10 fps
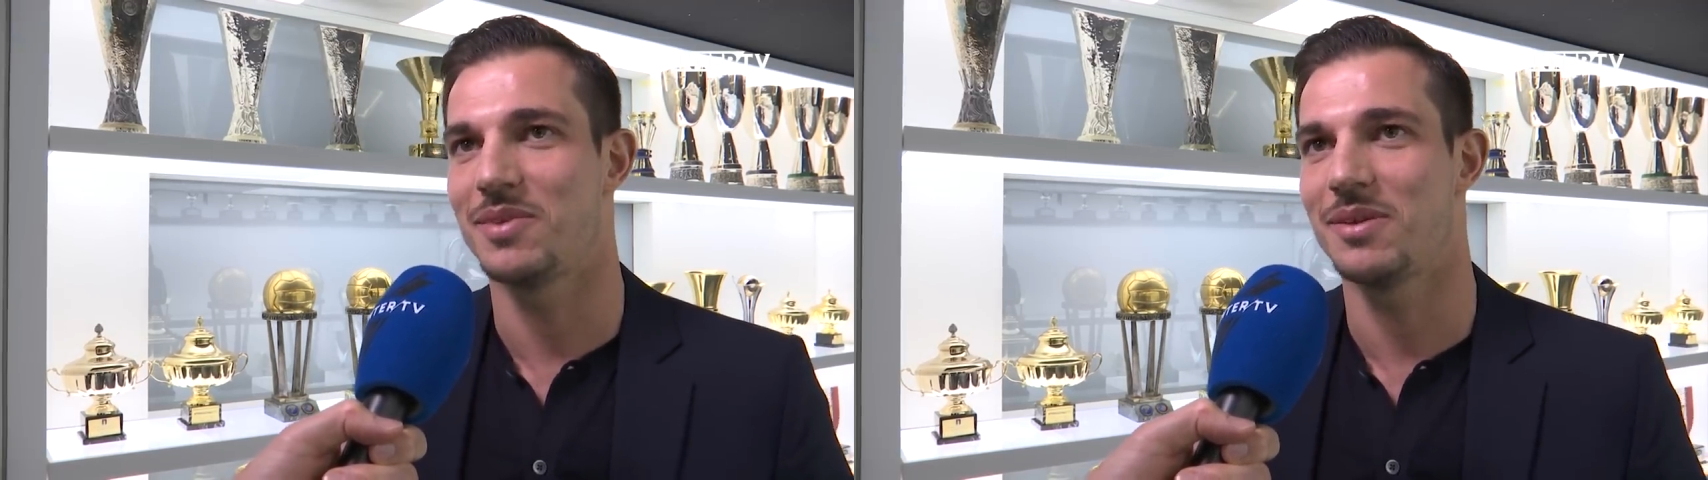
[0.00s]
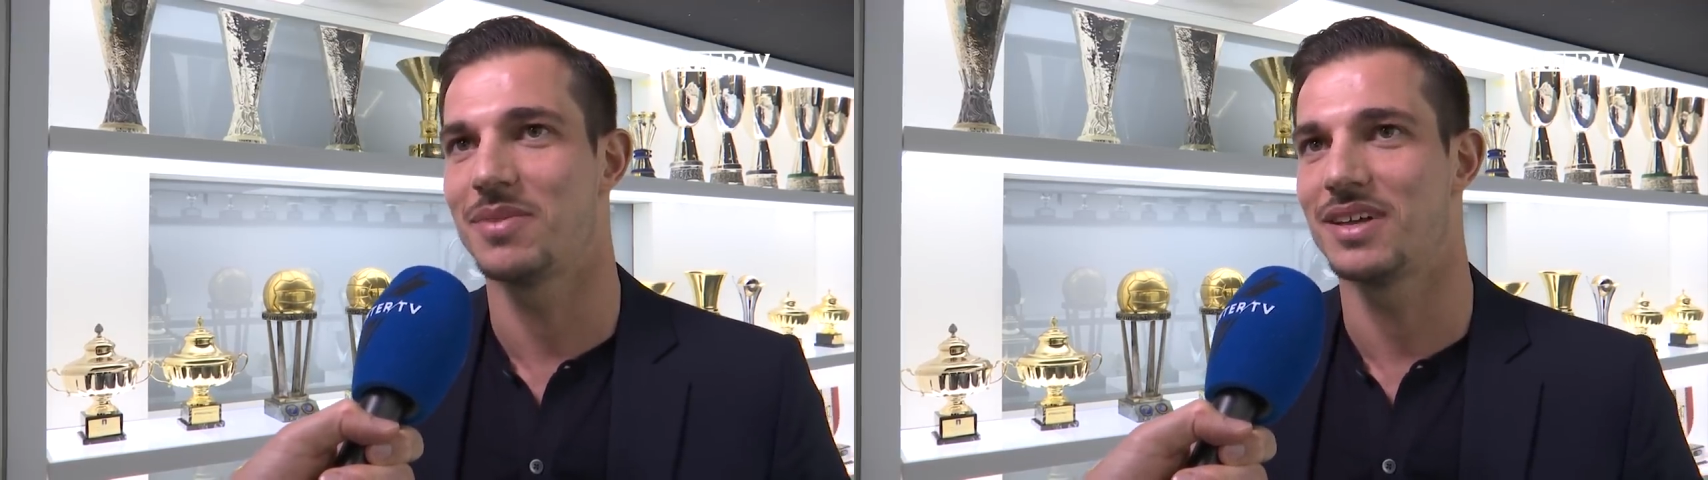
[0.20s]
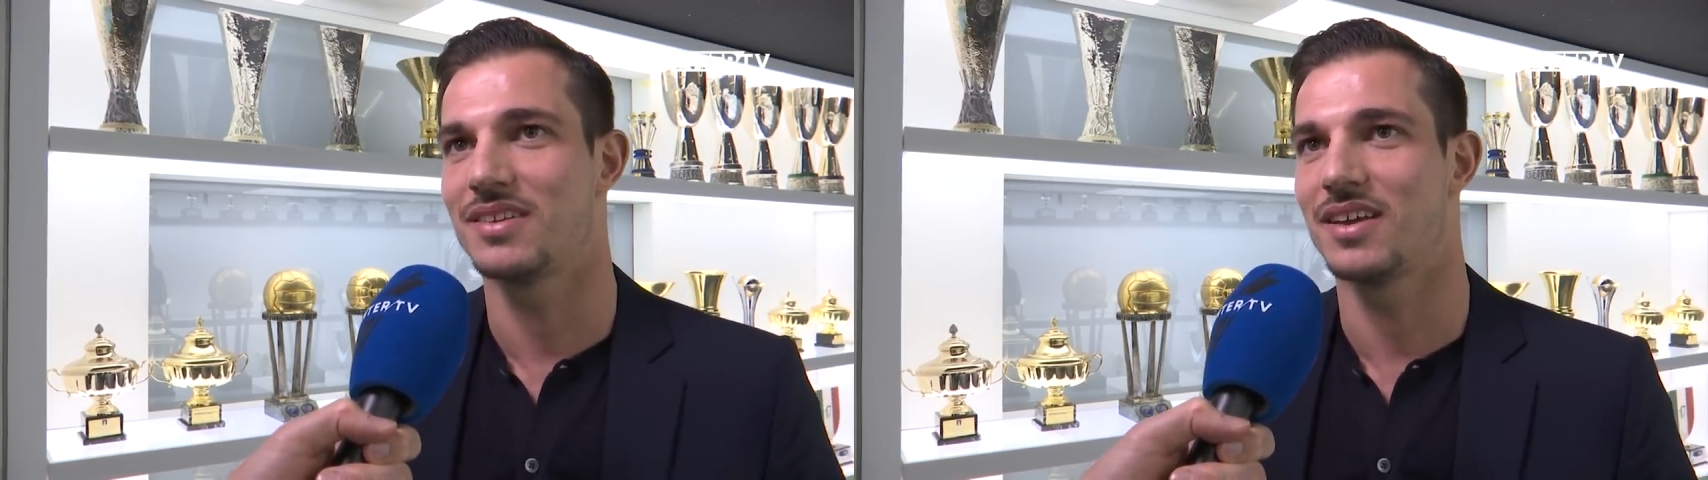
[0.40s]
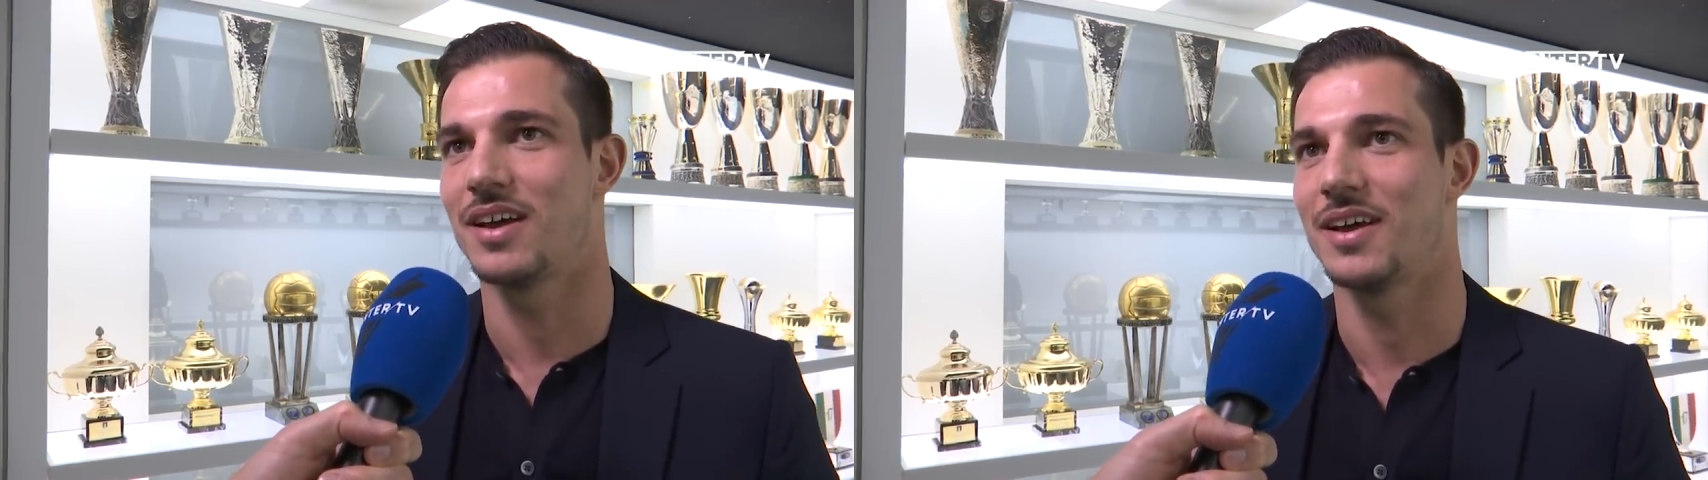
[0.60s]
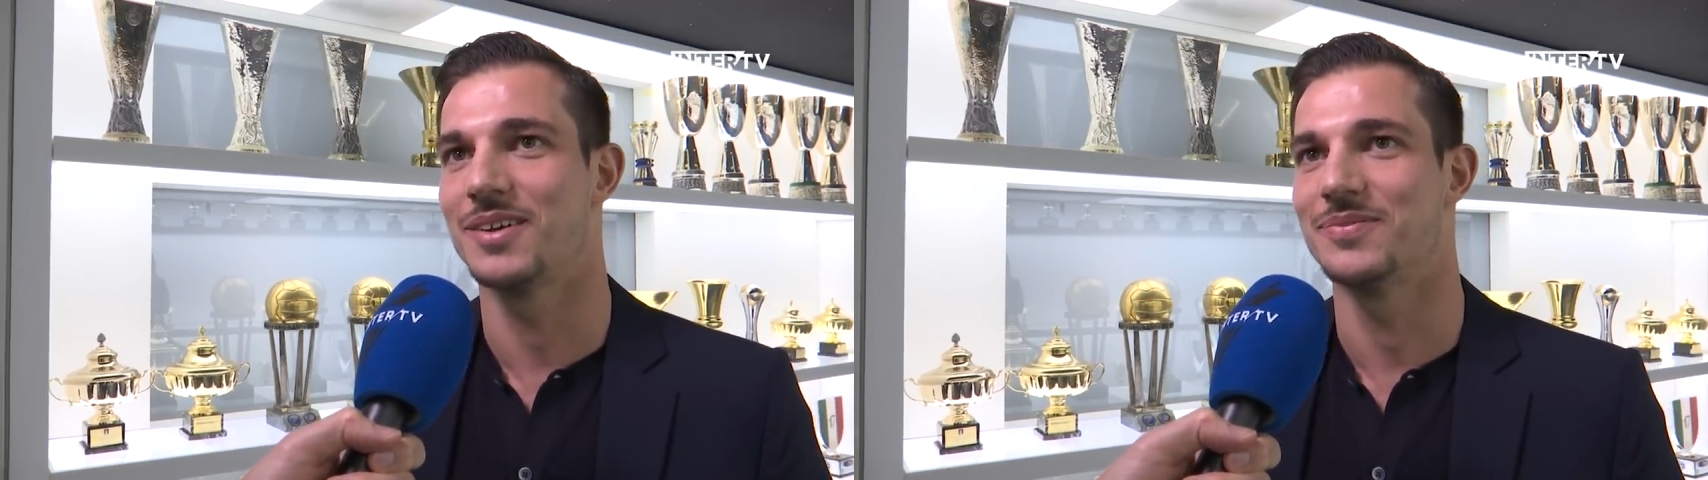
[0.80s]
me, but
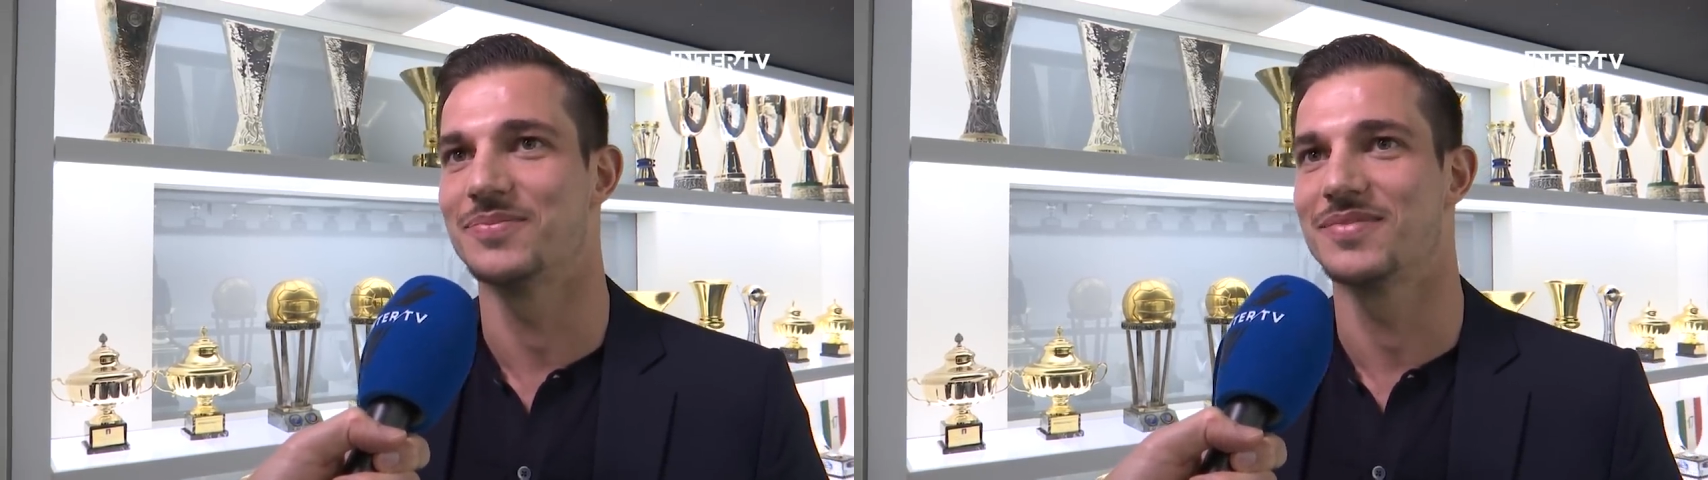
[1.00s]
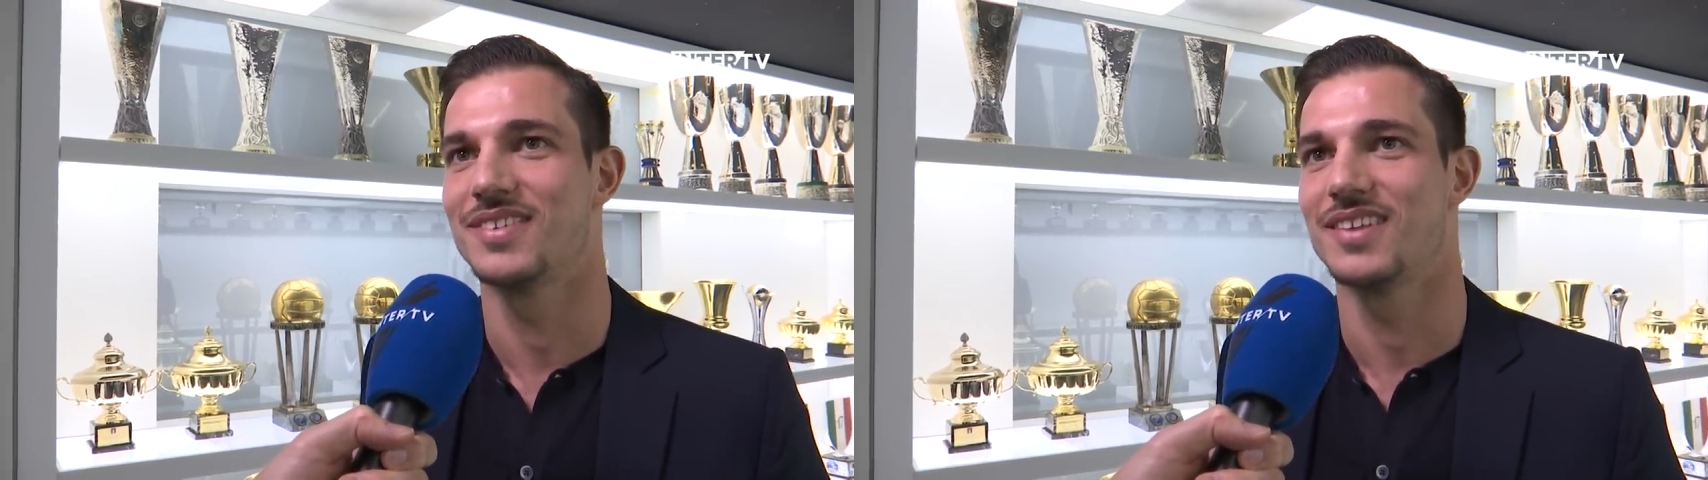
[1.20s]
um,